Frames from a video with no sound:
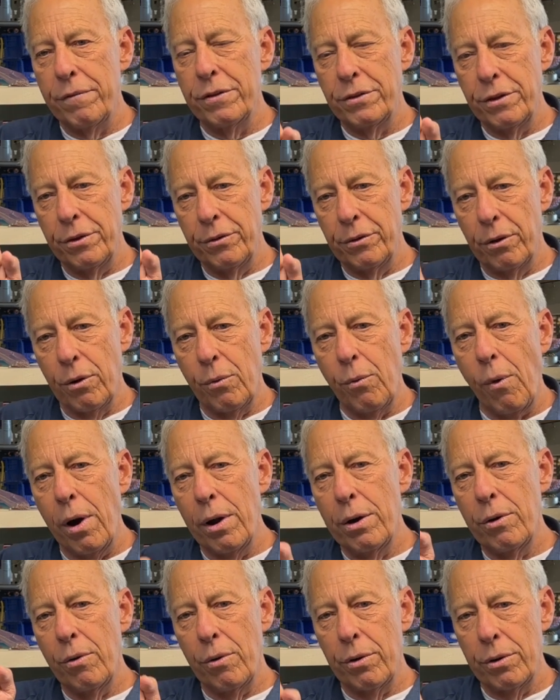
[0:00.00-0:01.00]
It's either a
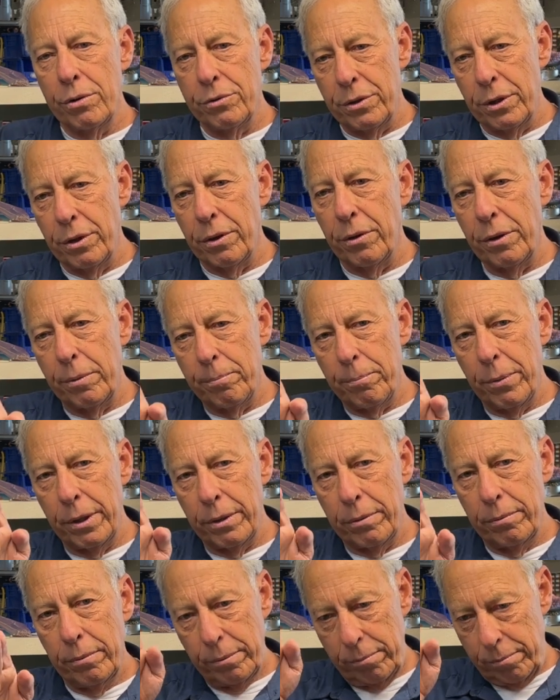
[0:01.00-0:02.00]
one or a zero, but
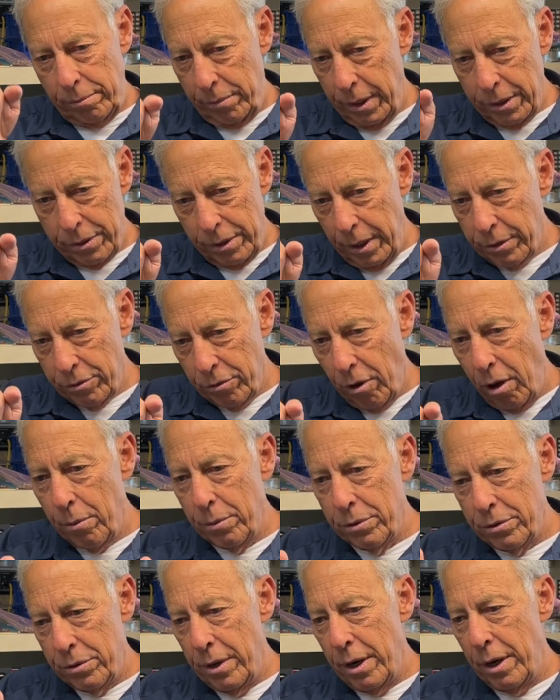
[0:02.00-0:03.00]
it, it's
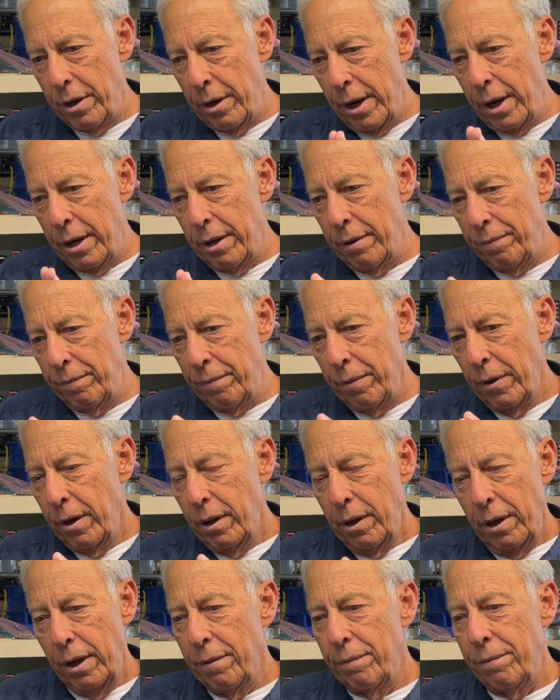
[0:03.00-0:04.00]
always there. And if,
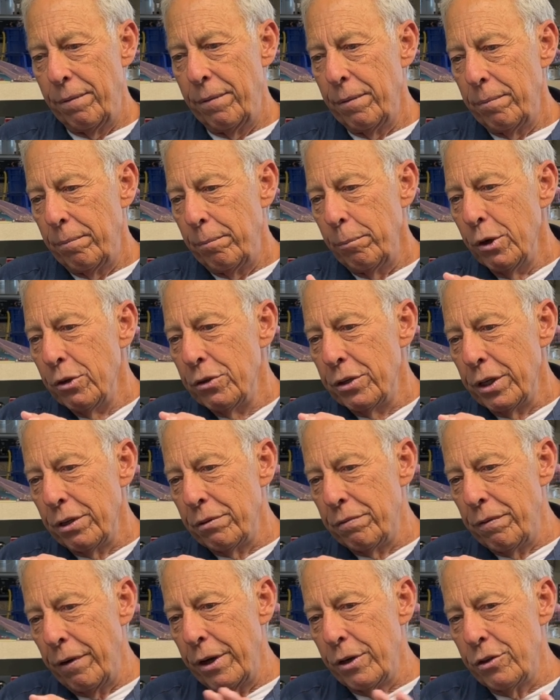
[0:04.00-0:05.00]
if the music
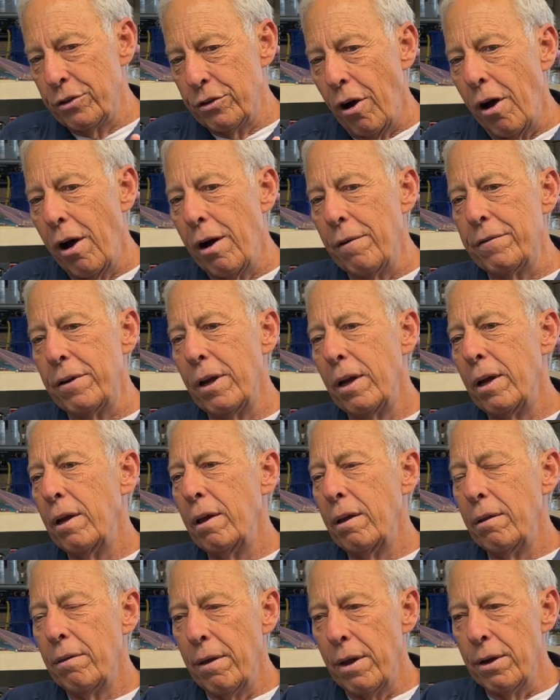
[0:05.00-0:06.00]
is very soft,
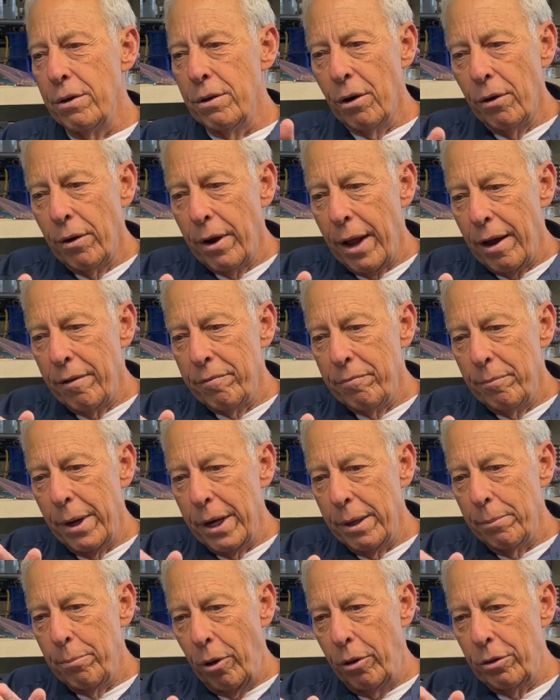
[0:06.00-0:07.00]
then you don't have
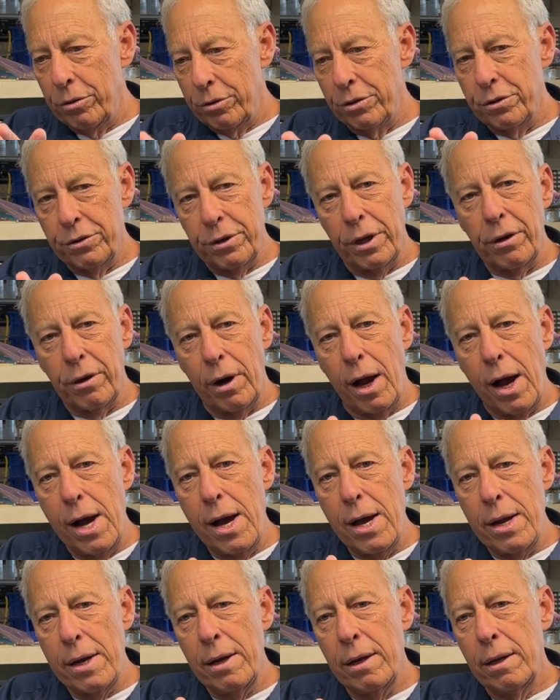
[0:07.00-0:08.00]
many pulses that are
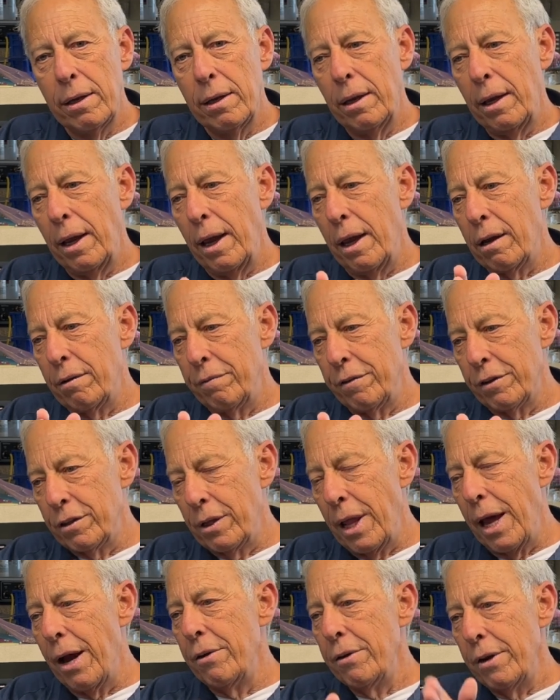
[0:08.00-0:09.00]
on. And if it's
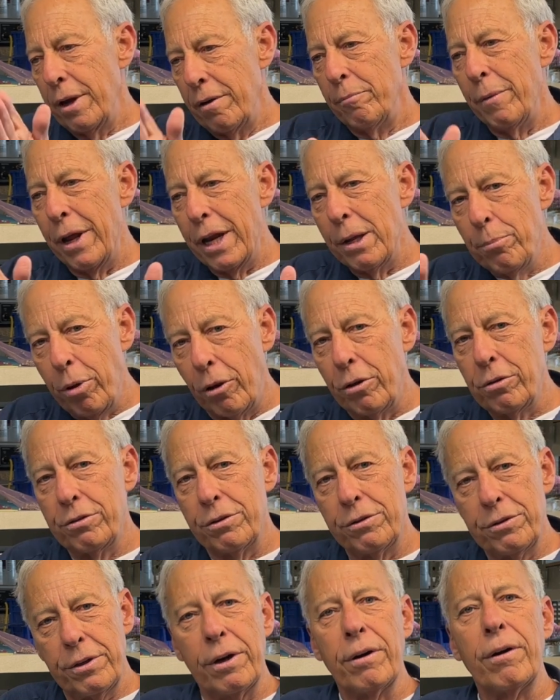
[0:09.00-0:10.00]
loud, you have many
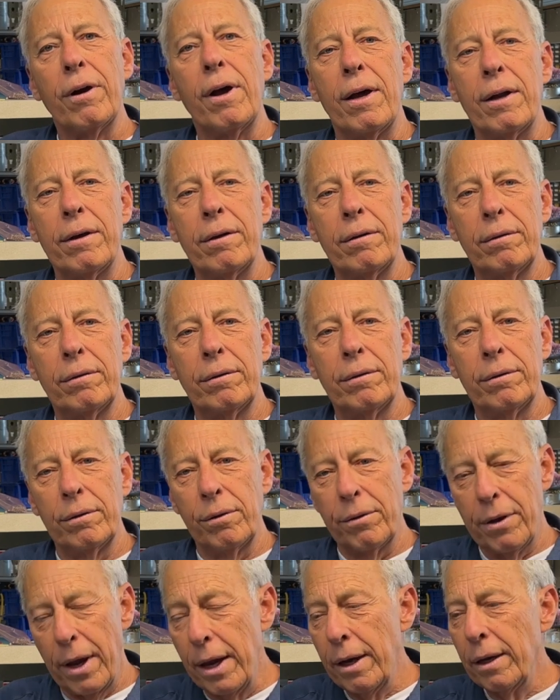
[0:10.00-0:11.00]
pulses that are on.
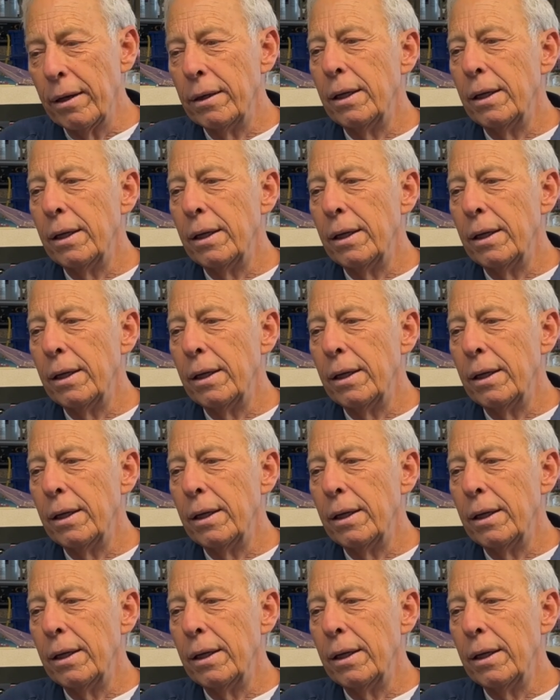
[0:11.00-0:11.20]
Okay?